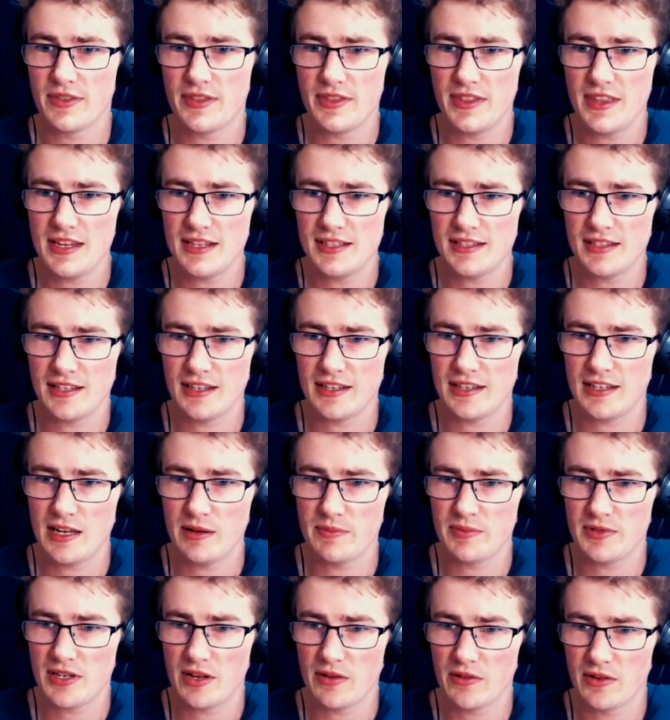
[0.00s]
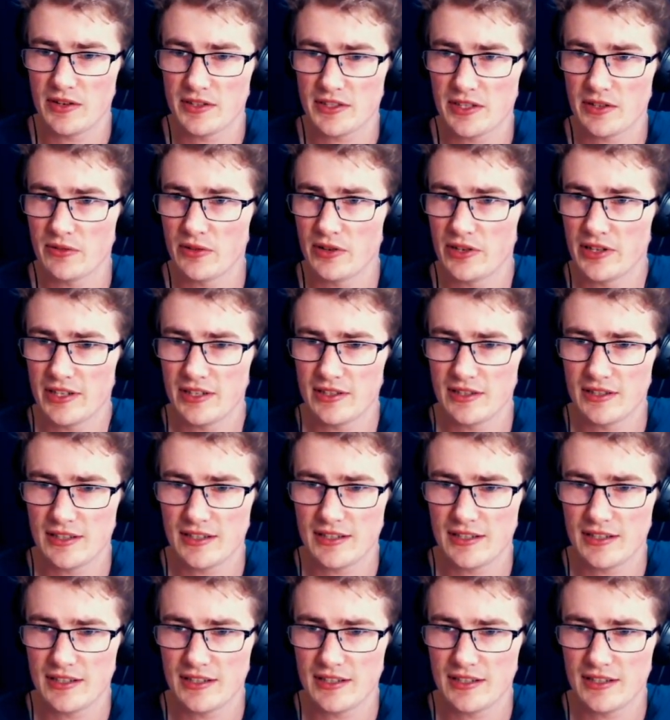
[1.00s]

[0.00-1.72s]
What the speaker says: This thing keeps going on to the wrong...